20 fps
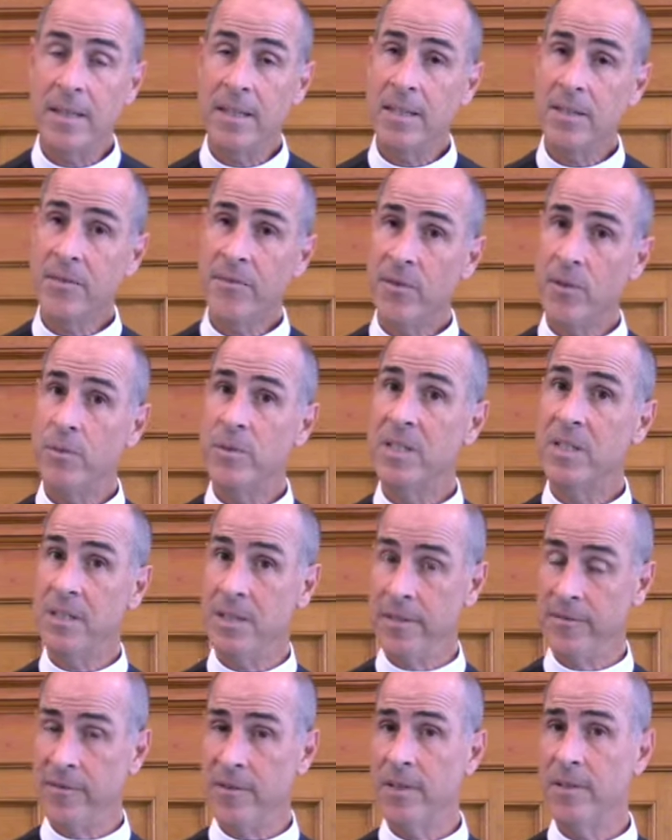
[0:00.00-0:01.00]
this view is
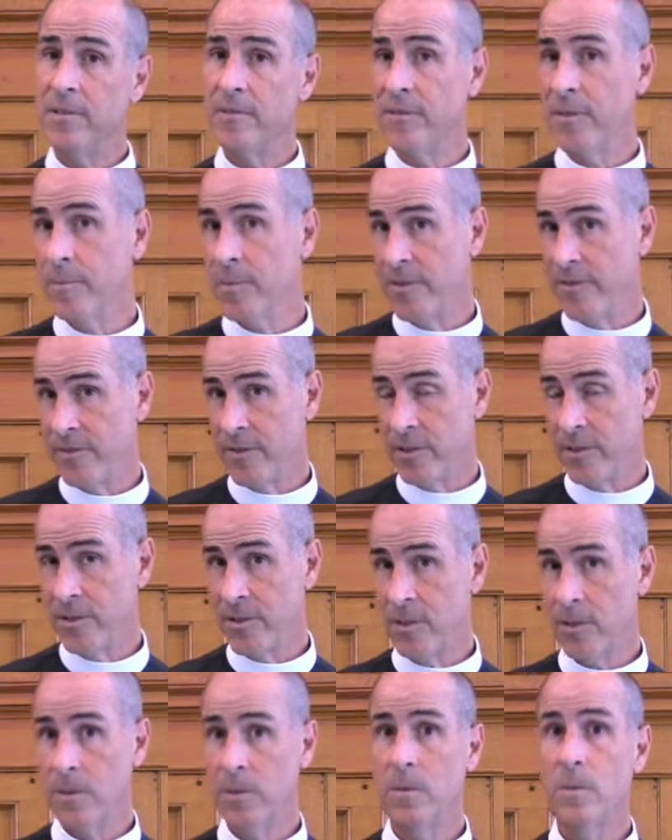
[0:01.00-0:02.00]
different from the
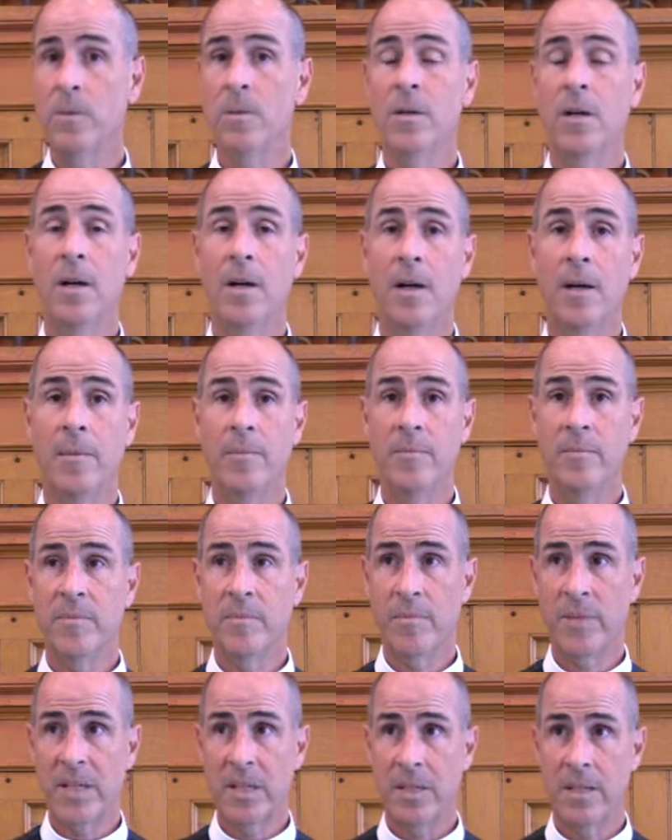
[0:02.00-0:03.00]
first two
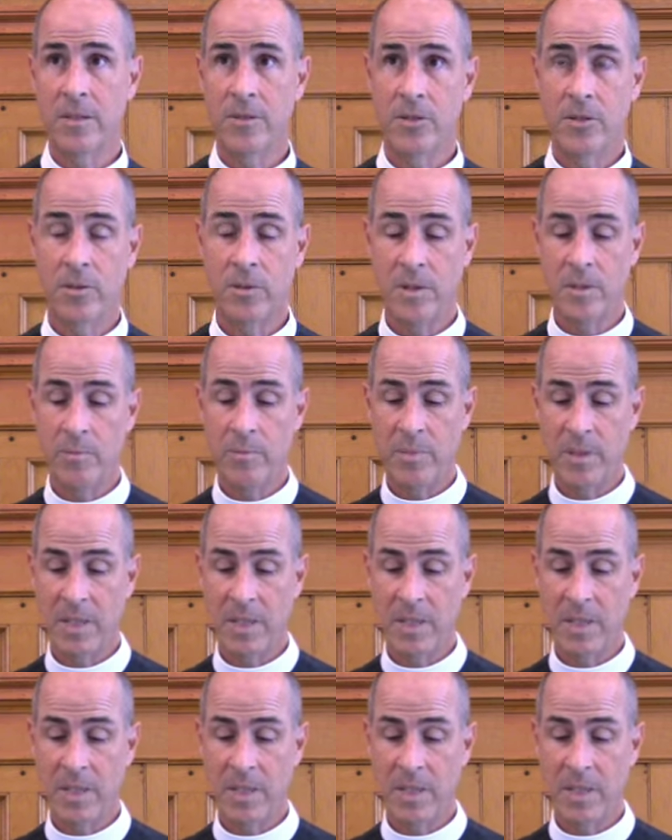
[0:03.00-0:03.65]
because you can